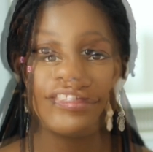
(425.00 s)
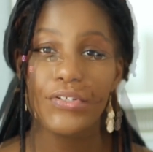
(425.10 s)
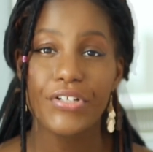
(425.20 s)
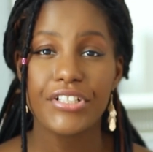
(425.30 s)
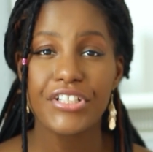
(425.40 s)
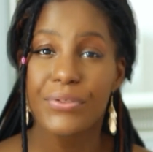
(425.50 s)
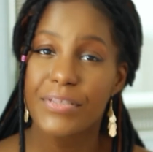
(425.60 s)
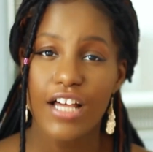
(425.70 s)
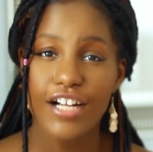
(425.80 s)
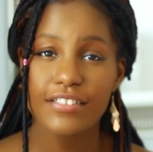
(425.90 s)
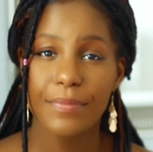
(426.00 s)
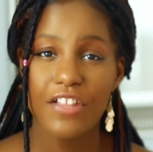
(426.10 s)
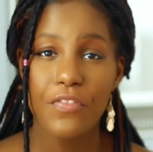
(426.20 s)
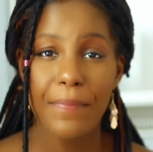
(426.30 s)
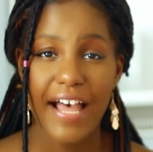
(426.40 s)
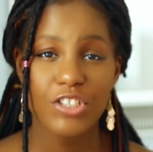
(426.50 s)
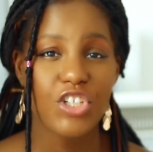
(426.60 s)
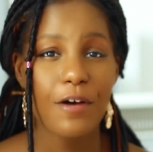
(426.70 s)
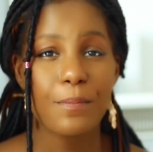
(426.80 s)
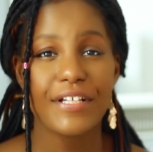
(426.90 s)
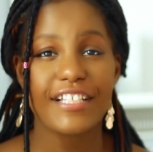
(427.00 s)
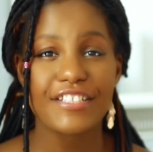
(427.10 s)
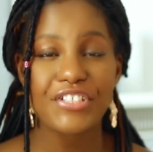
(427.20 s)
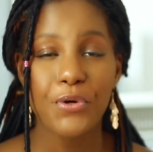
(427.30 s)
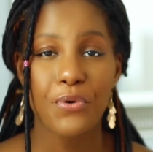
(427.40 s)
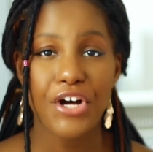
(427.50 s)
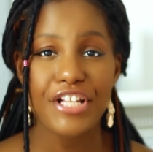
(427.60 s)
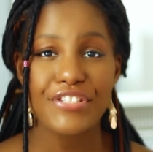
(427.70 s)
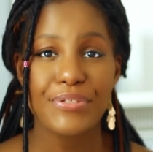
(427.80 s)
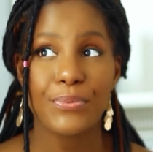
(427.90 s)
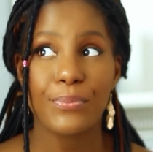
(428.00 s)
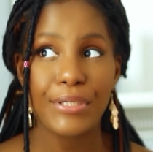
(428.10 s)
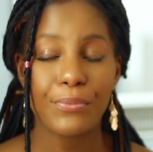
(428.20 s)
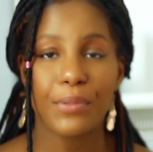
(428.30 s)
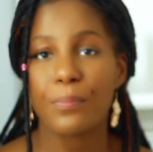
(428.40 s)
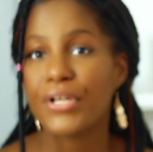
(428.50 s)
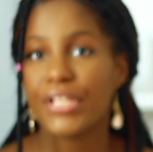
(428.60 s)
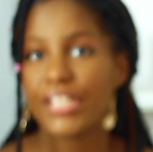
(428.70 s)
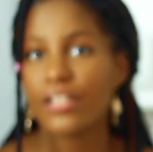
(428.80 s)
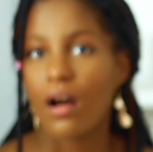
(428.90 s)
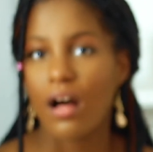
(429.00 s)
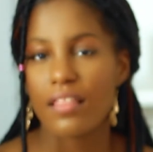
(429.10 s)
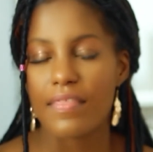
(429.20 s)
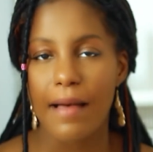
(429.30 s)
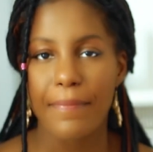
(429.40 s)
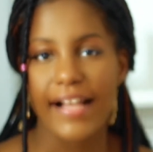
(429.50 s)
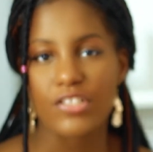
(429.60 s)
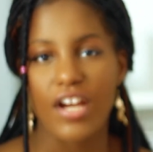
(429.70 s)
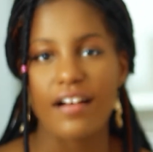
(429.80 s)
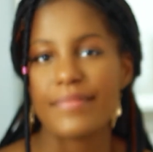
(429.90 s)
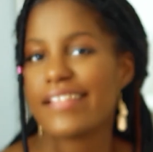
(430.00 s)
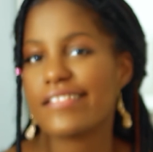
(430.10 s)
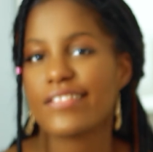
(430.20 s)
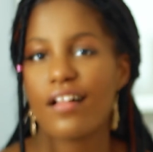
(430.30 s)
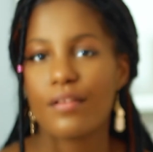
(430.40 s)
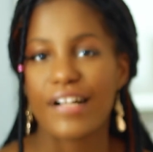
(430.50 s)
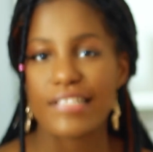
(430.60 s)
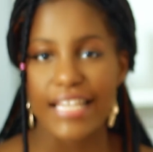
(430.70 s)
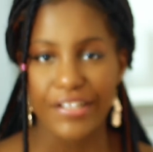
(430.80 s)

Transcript: So earlier we talked about the backdrop, but let's go on to what we're putting on that backdrop, and it's all about